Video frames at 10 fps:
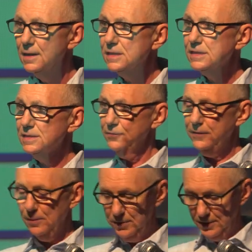Stiff
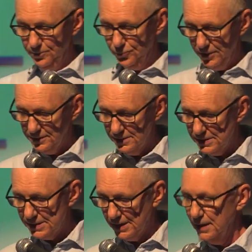upper lip Britons
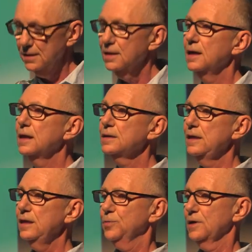say,
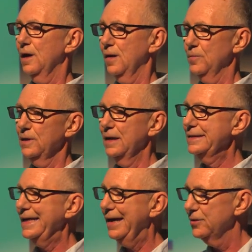keep calm and
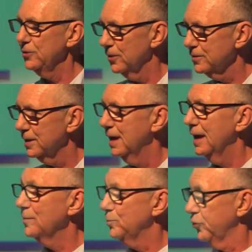carry on
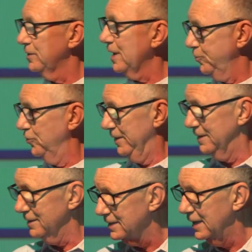and put up with
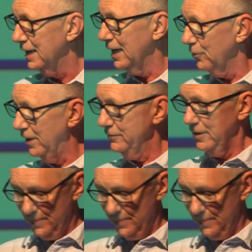it, however